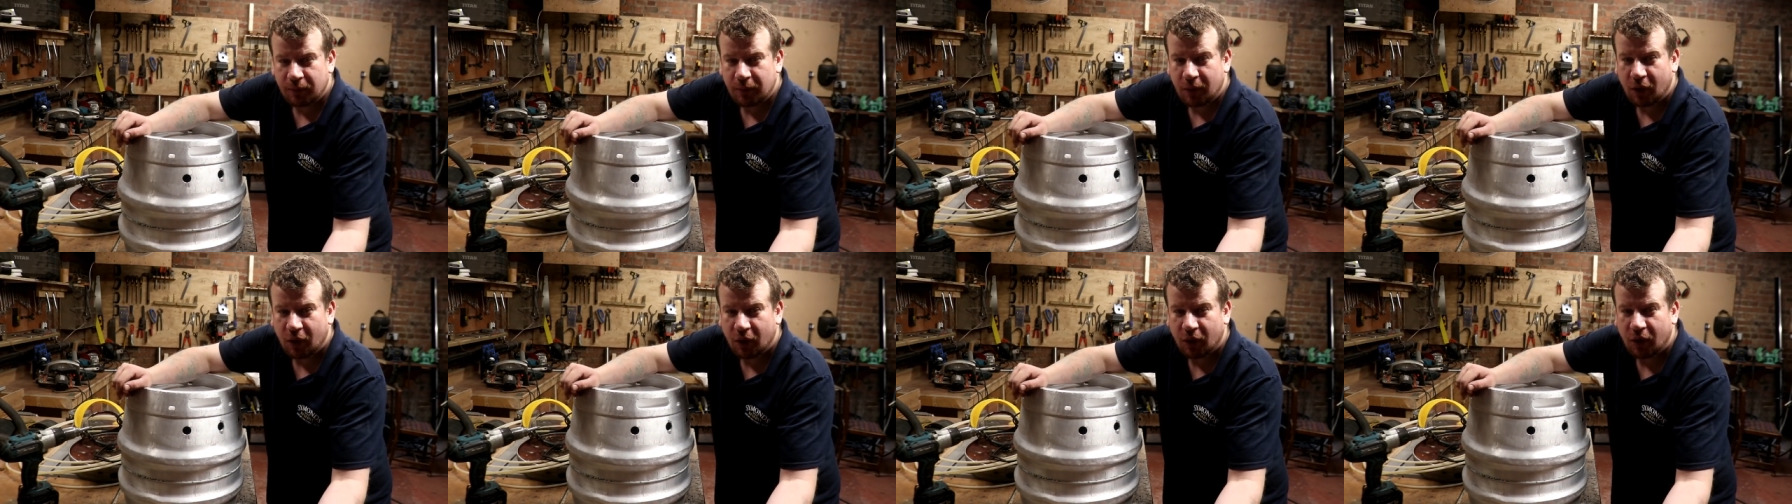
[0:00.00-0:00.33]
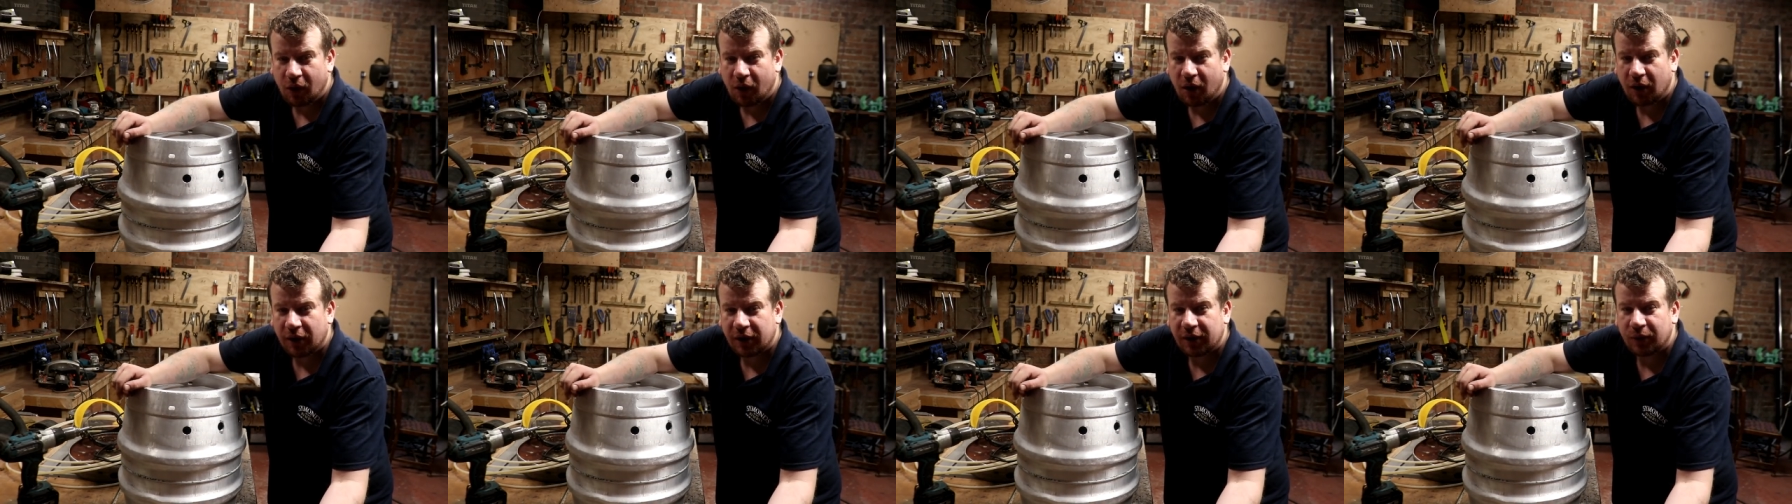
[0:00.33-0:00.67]

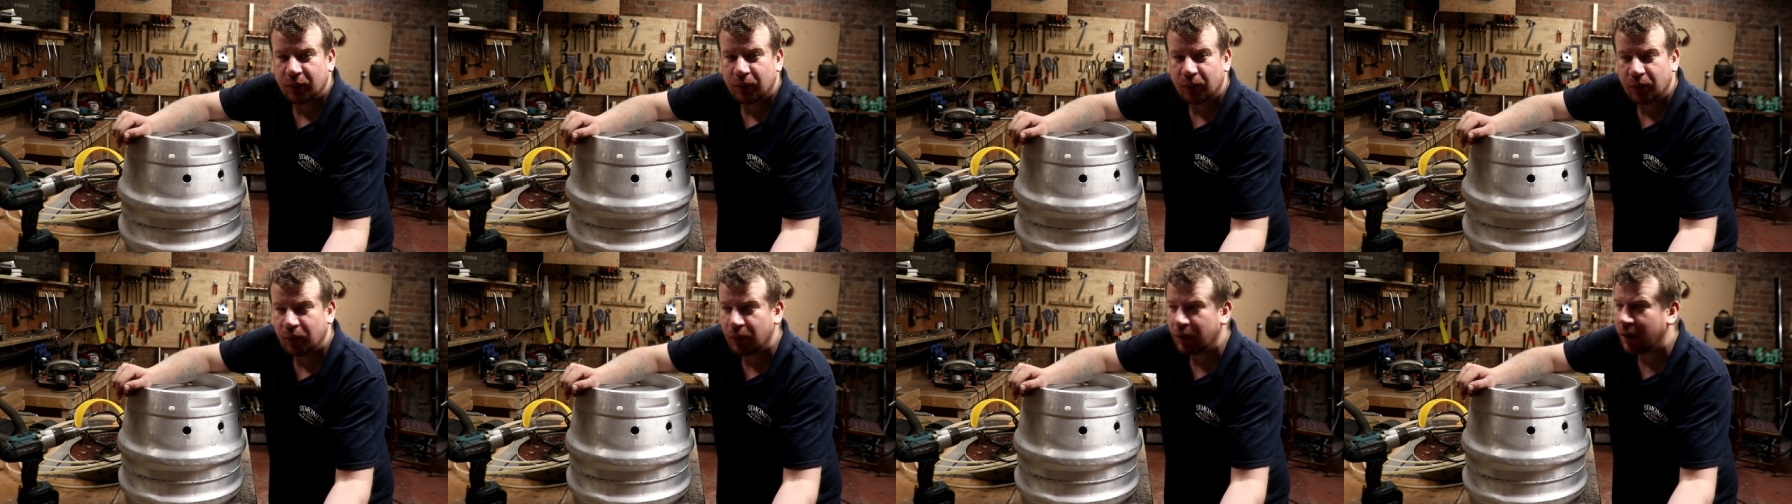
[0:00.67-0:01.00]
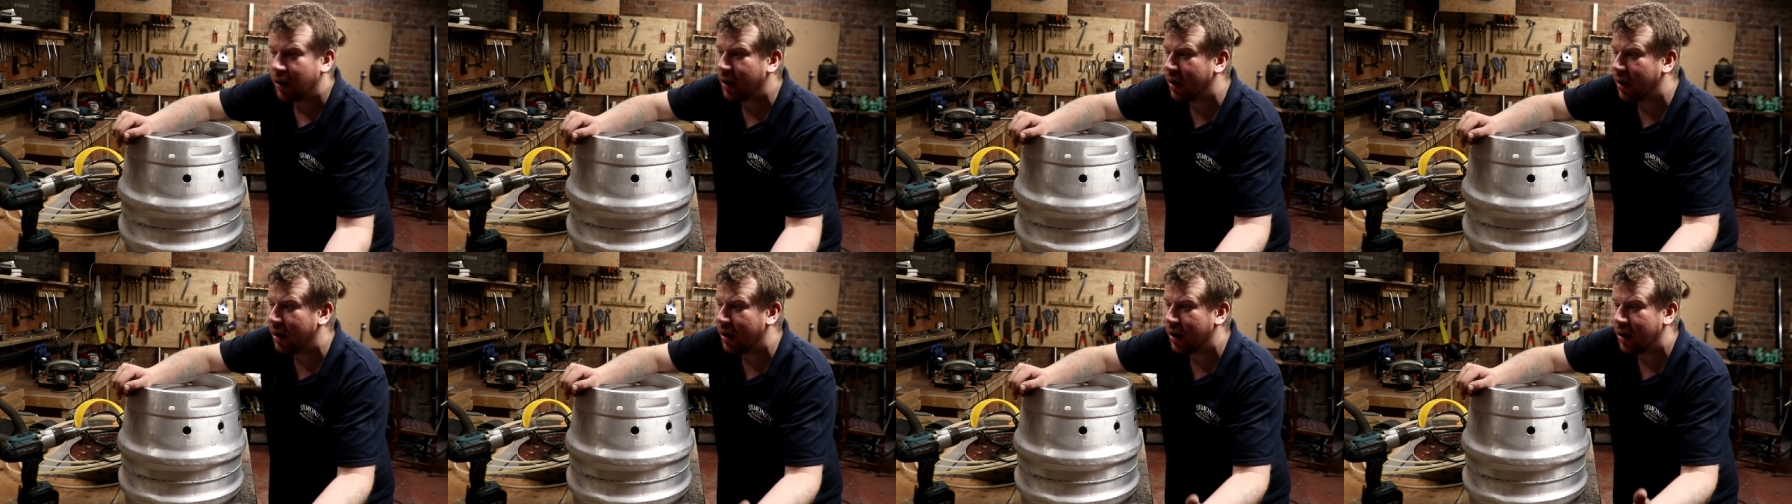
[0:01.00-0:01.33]
or on
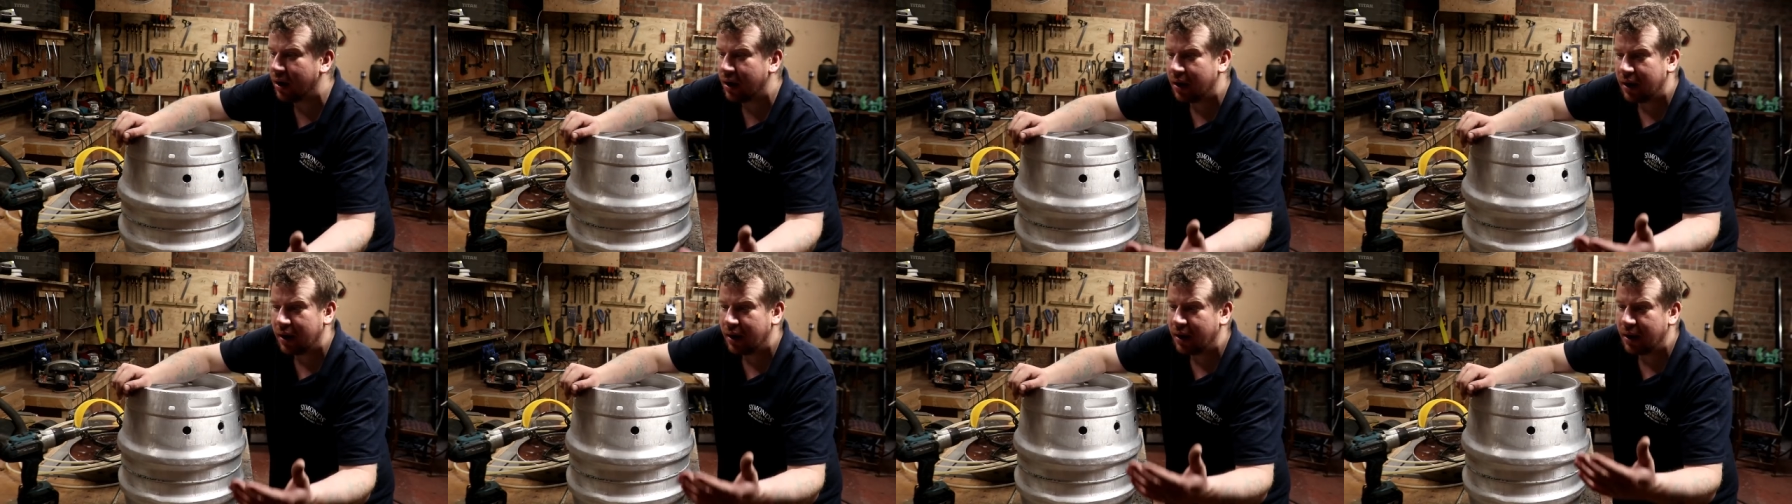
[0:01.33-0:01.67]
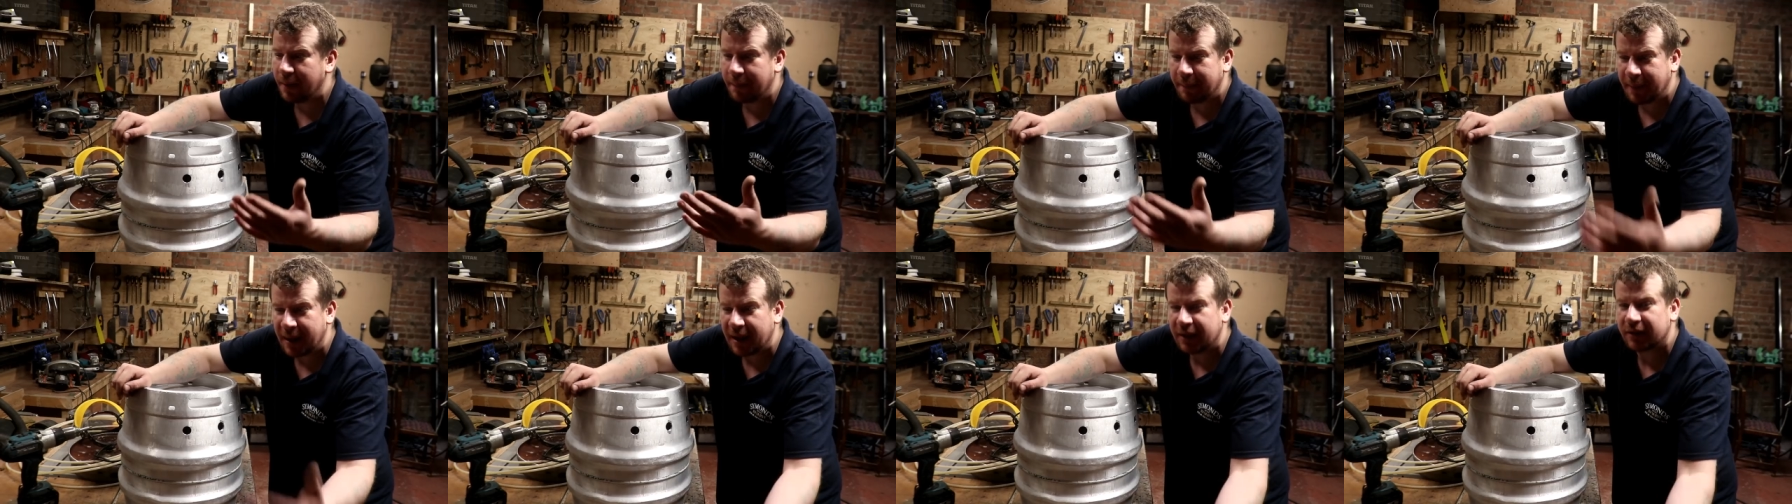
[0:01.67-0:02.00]
a uh,
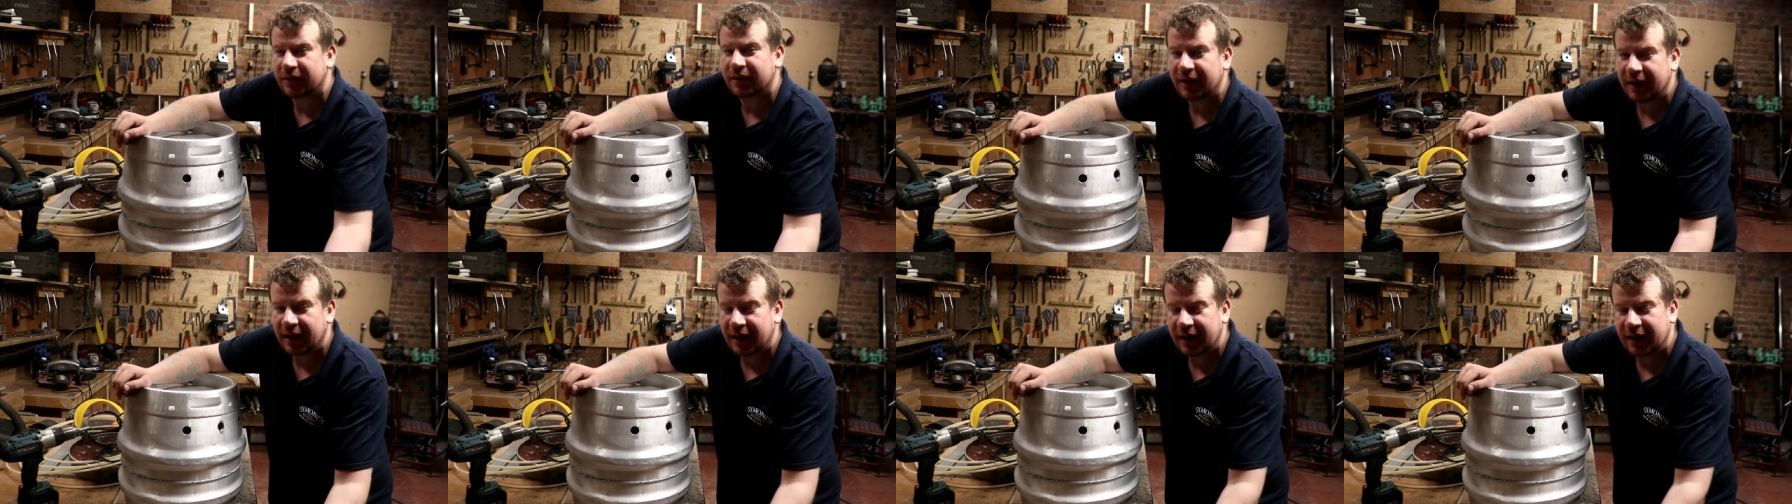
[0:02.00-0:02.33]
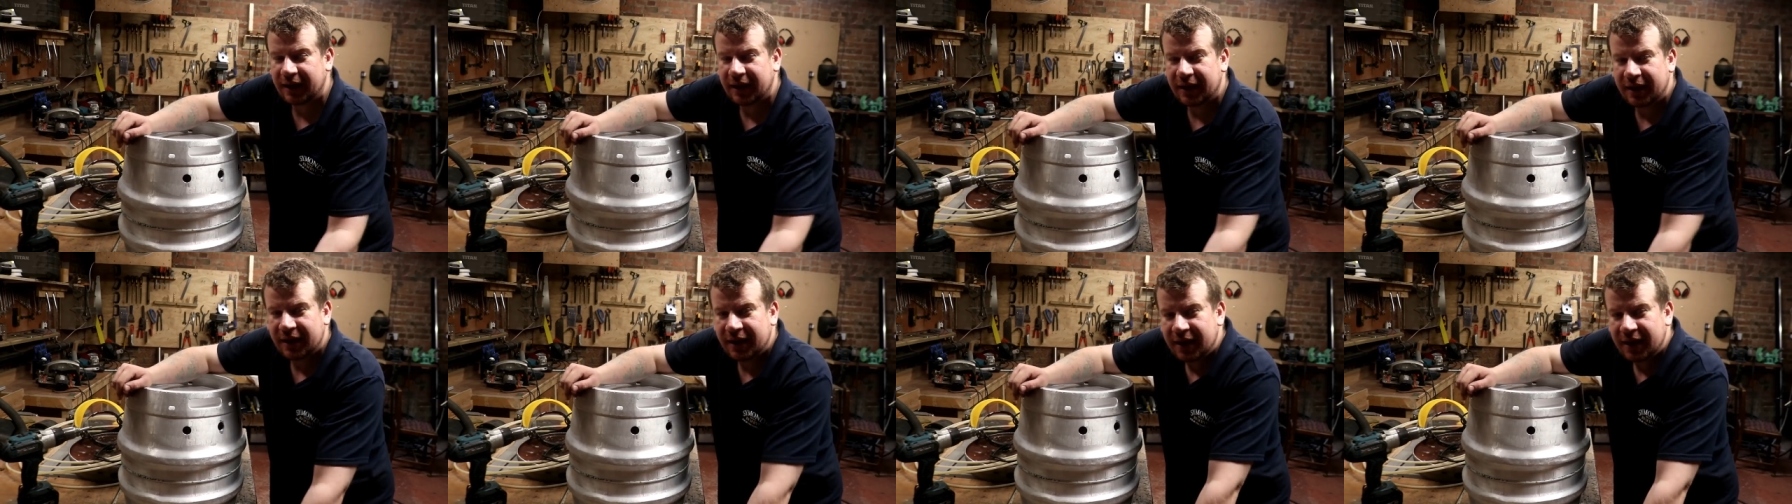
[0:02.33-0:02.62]
balcony